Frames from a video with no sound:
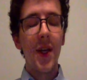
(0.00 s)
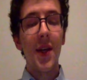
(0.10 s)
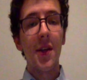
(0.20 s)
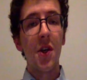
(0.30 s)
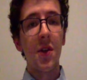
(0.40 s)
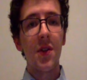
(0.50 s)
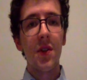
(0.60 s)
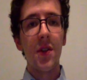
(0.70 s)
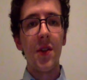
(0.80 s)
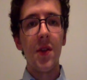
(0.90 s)
And
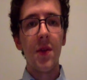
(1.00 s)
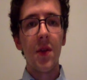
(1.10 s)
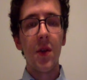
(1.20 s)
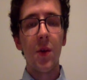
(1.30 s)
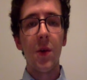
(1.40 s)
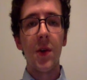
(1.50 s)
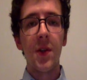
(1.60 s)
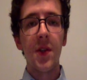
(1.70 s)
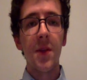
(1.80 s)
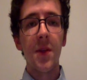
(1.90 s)
currently, according
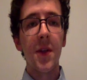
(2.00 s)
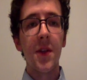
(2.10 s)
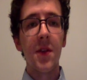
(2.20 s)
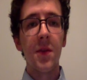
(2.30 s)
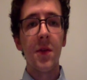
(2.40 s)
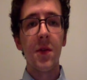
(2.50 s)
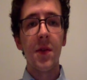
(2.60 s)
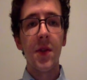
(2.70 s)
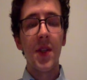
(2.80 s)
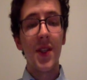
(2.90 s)
to some customers,
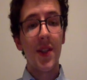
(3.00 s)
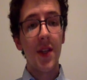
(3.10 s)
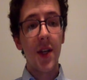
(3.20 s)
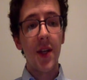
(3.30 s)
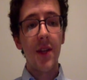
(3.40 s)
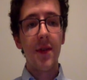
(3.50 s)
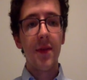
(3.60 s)
it's not.